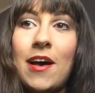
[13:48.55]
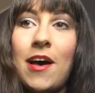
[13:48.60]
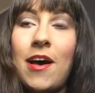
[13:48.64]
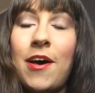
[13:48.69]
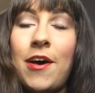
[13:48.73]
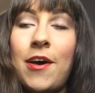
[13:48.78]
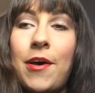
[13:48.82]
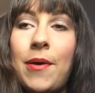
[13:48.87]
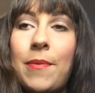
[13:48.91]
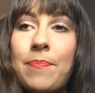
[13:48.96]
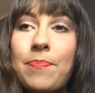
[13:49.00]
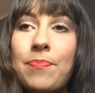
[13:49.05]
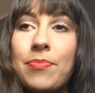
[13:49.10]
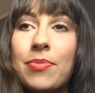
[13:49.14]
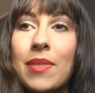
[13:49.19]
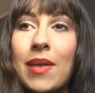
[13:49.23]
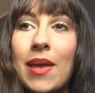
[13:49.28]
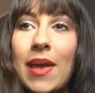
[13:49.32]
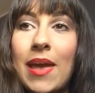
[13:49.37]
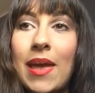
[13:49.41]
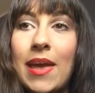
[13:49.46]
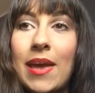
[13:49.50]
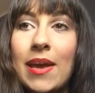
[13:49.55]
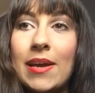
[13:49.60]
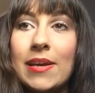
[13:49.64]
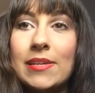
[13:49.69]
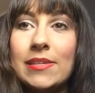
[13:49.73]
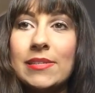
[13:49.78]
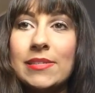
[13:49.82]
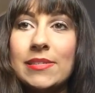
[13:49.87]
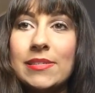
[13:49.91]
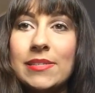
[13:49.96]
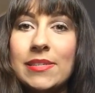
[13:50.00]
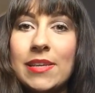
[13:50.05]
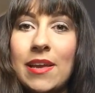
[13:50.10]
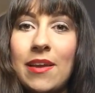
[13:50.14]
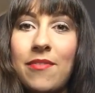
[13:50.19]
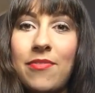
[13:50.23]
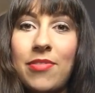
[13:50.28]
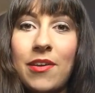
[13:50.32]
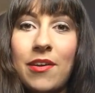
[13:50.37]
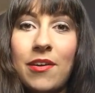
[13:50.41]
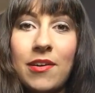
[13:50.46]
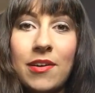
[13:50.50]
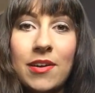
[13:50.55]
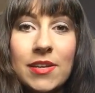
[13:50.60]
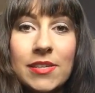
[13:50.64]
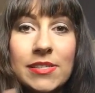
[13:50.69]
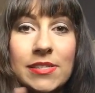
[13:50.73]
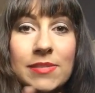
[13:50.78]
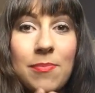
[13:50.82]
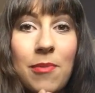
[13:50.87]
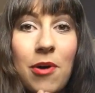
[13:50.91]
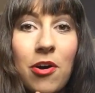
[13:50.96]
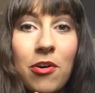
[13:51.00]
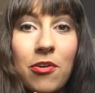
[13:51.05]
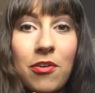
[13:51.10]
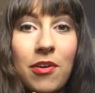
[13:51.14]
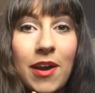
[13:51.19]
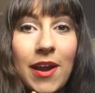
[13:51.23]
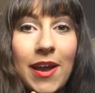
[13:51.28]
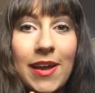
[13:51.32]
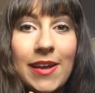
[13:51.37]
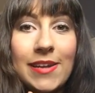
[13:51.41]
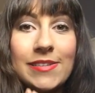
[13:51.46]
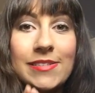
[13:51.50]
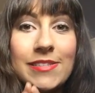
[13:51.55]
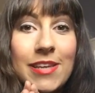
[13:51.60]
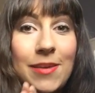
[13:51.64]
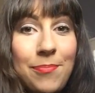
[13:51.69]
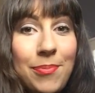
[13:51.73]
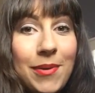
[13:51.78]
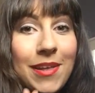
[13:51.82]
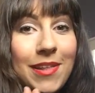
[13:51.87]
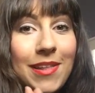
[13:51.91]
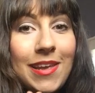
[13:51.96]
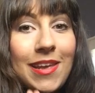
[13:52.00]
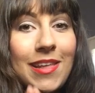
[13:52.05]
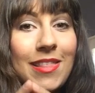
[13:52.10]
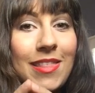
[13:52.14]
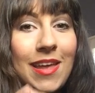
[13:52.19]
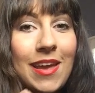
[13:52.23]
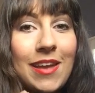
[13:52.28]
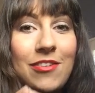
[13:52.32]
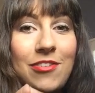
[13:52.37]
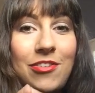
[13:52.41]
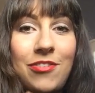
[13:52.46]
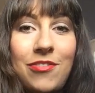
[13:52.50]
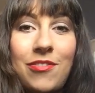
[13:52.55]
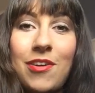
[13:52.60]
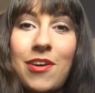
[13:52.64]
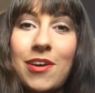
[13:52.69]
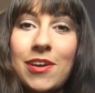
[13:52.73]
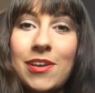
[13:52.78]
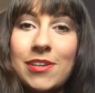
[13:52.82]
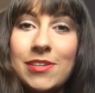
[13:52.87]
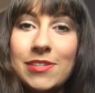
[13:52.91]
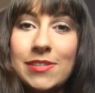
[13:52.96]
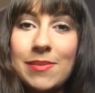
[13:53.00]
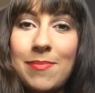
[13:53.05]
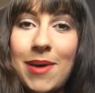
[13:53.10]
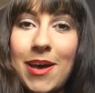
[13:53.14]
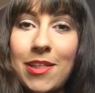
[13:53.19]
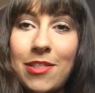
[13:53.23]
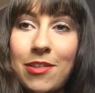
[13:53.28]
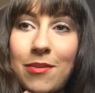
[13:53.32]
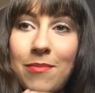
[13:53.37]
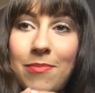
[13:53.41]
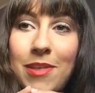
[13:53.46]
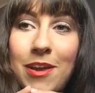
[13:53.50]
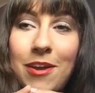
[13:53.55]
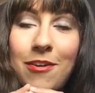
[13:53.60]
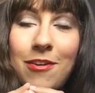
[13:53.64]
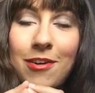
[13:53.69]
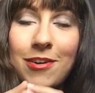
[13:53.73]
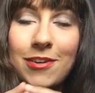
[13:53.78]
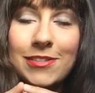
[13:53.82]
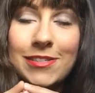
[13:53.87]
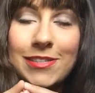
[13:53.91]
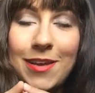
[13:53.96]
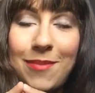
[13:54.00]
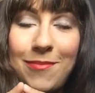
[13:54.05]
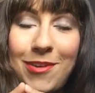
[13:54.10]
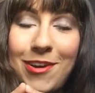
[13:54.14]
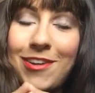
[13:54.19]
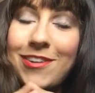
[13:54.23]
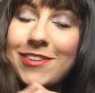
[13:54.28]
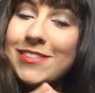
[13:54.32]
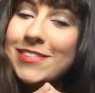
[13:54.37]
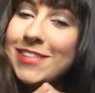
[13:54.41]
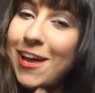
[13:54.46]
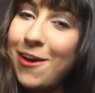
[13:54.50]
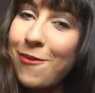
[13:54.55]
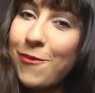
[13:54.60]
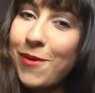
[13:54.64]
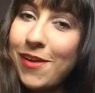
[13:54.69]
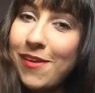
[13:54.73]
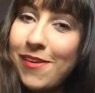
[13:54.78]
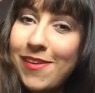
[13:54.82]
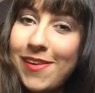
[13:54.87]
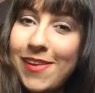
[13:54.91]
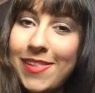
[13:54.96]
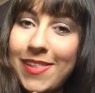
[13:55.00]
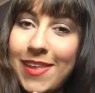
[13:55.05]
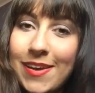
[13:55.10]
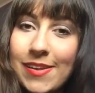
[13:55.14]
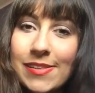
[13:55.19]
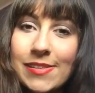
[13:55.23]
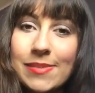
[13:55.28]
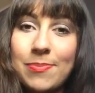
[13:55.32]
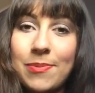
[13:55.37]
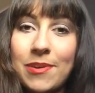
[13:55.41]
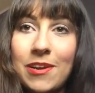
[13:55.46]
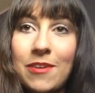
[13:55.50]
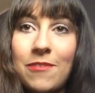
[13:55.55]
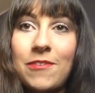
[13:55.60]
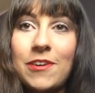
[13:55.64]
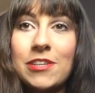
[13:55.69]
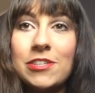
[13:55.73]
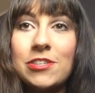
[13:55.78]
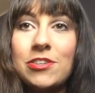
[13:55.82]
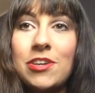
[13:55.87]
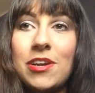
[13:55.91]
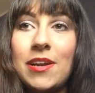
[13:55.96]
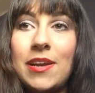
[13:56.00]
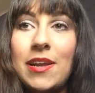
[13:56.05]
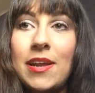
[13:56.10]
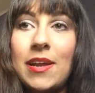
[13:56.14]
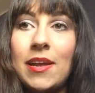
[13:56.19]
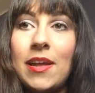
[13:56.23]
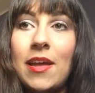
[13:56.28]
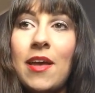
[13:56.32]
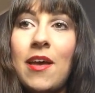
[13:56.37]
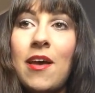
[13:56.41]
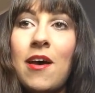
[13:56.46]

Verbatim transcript: Um, and if they're in a small crate, typically they do not use the bathroom. There are some dogs that will, and that's pretty frustrating.